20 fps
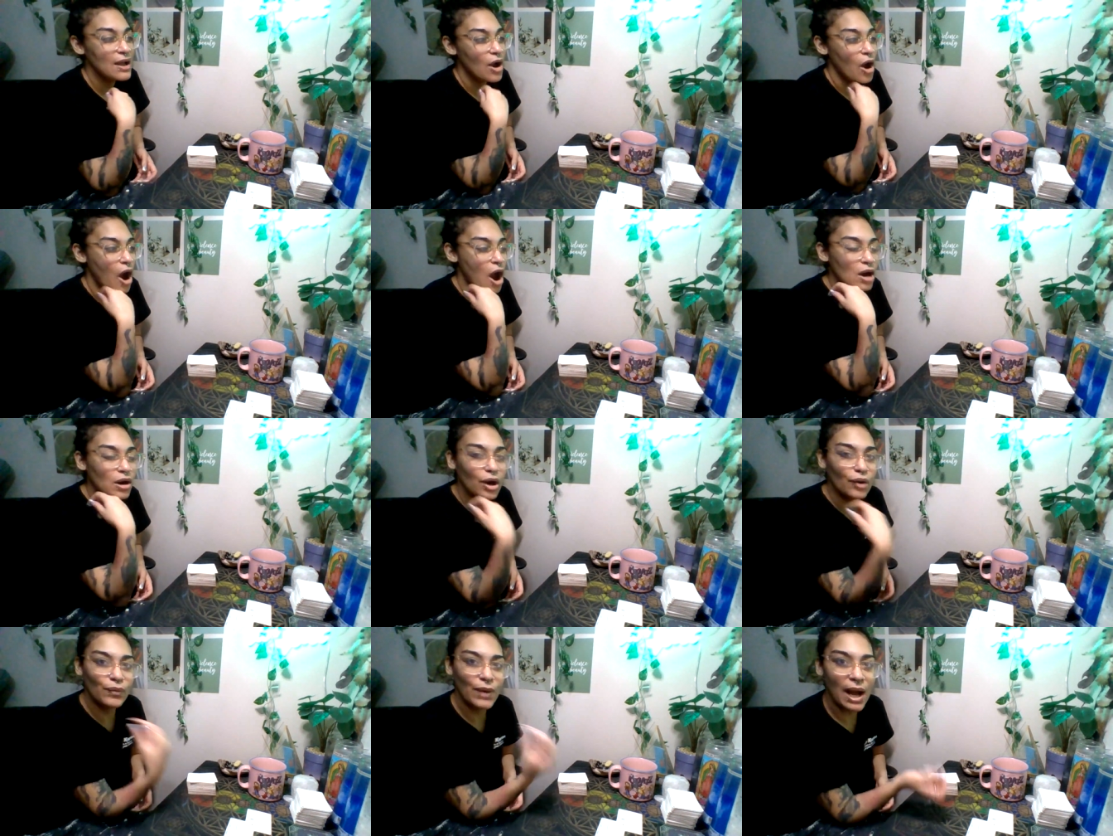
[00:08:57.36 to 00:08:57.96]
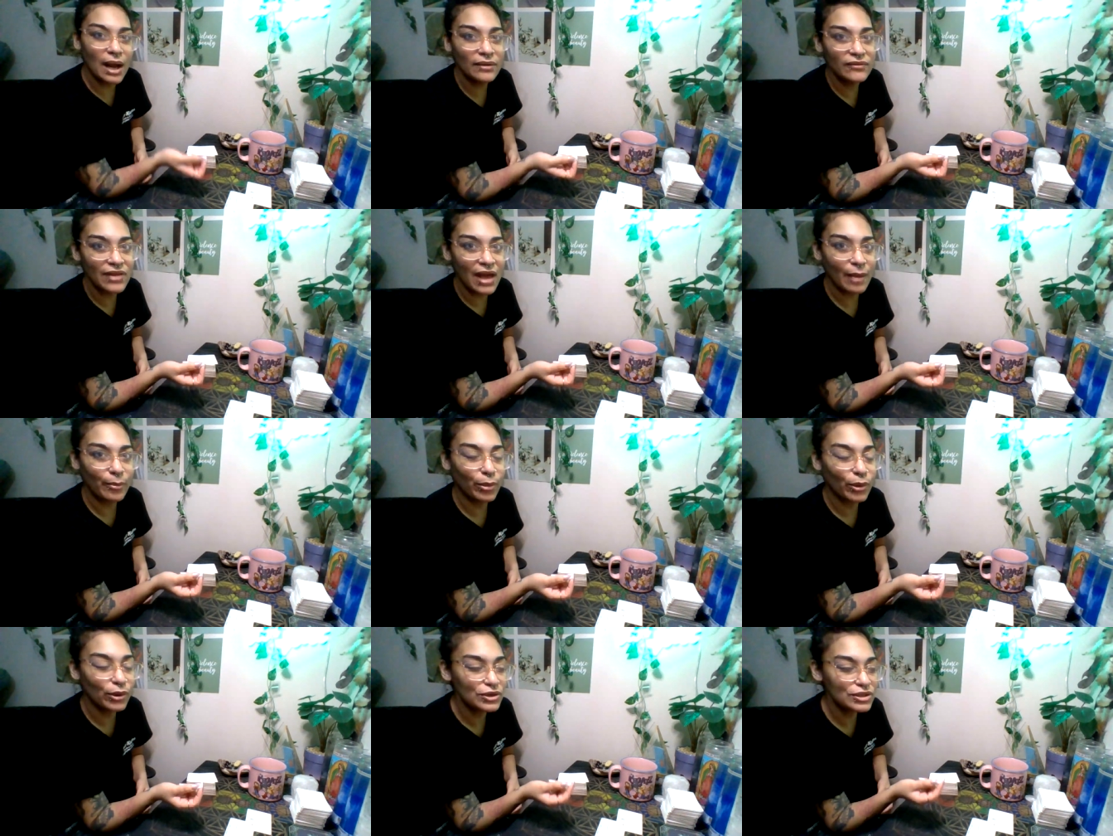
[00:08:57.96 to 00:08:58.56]
are around
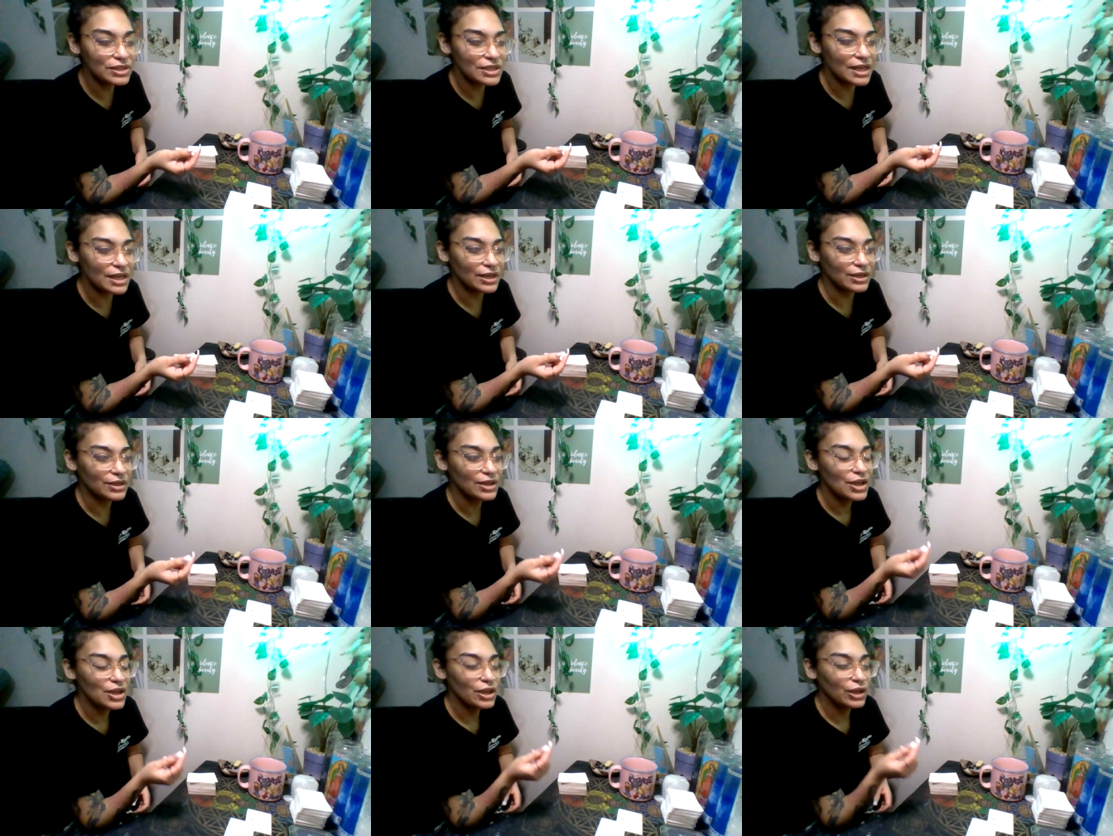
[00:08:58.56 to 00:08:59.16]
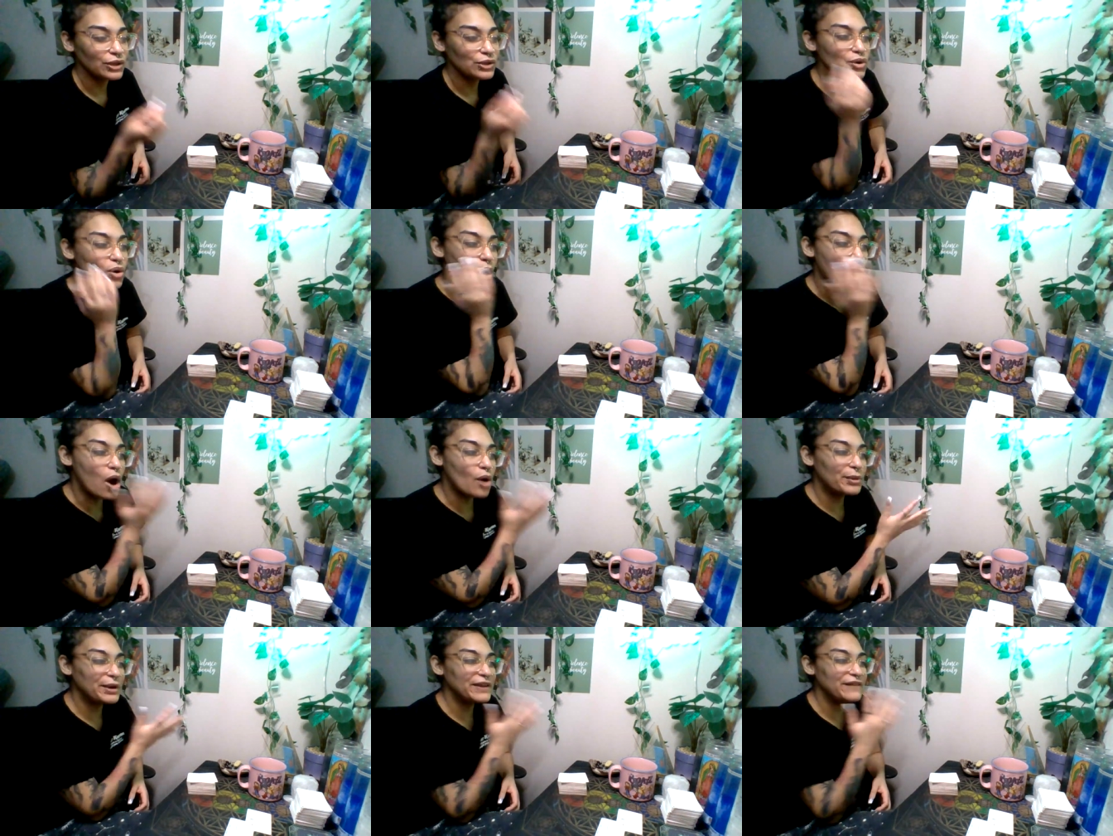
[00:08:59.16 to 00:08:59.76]
that person, you're
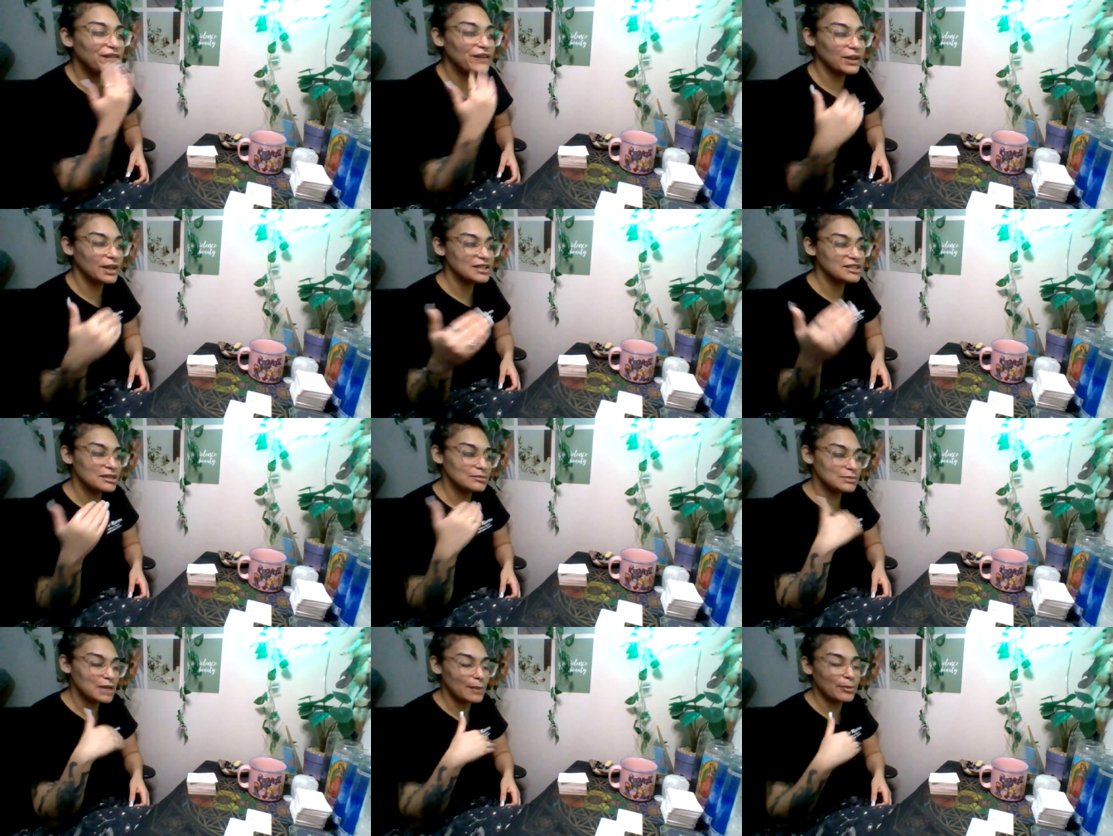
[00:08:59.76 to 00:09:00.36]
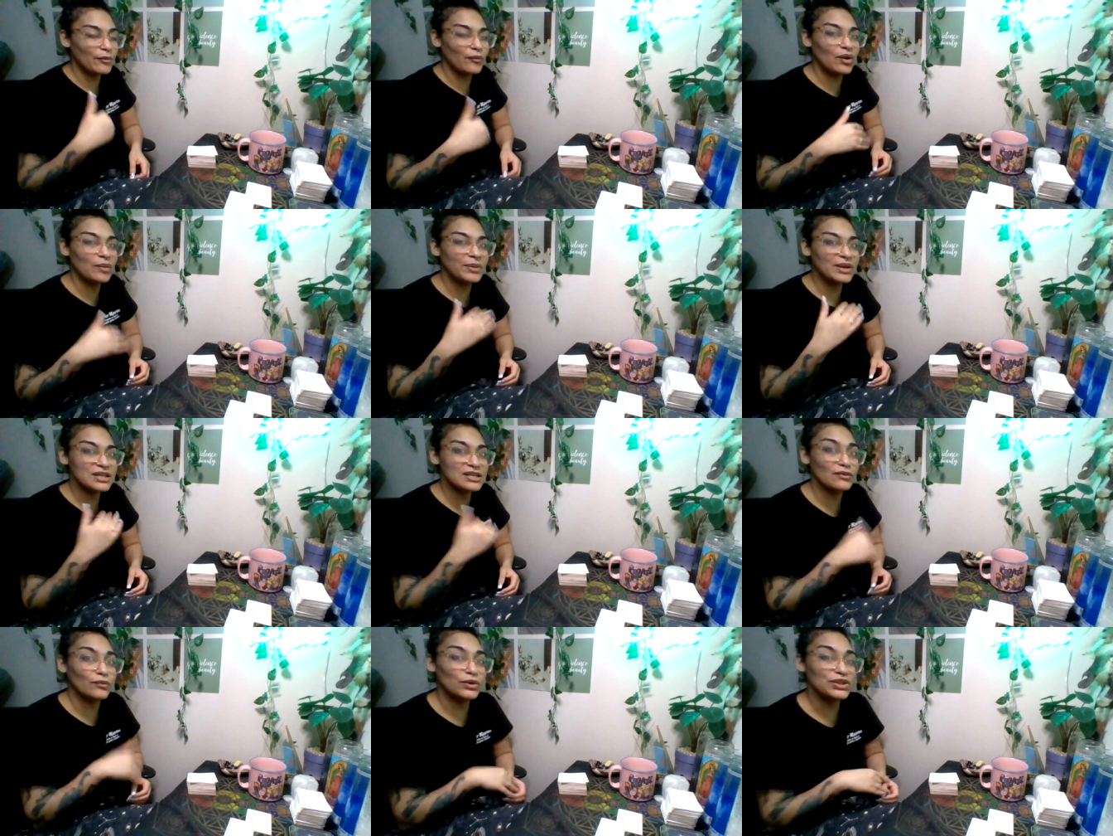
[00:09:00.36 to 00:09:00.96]
already feeling some type of way
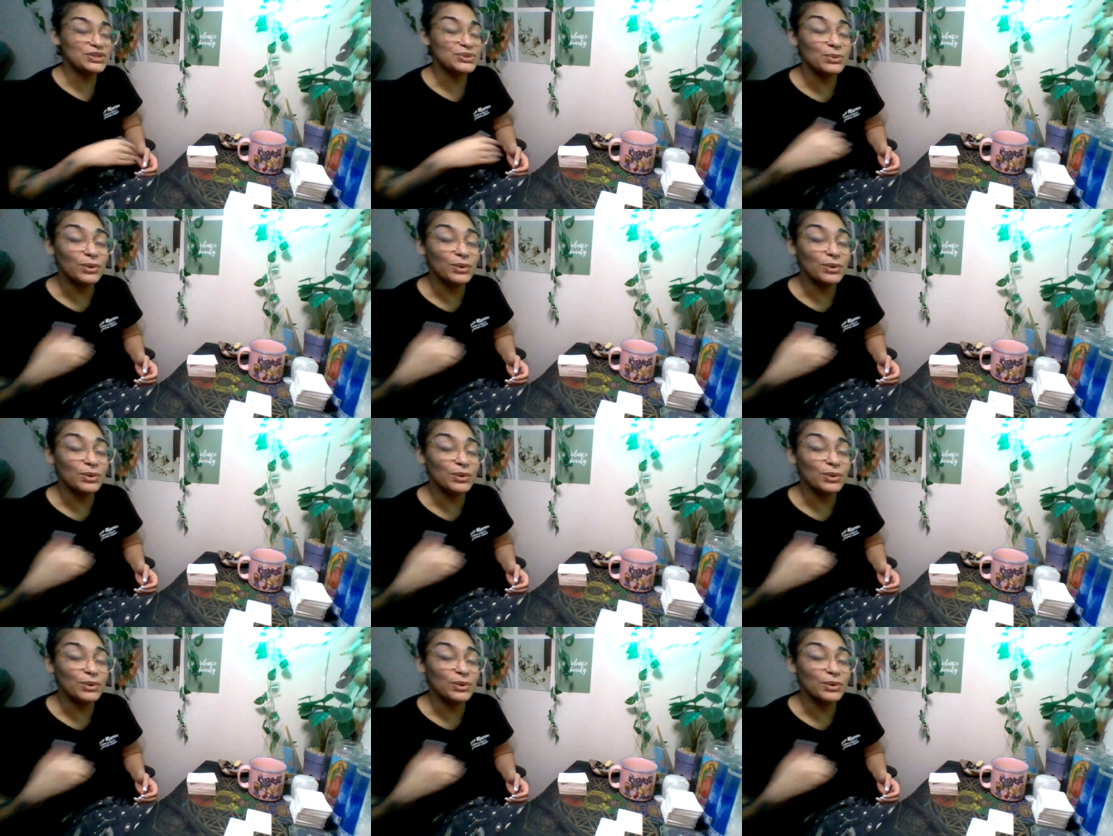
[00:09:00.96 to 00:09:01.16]
because of what you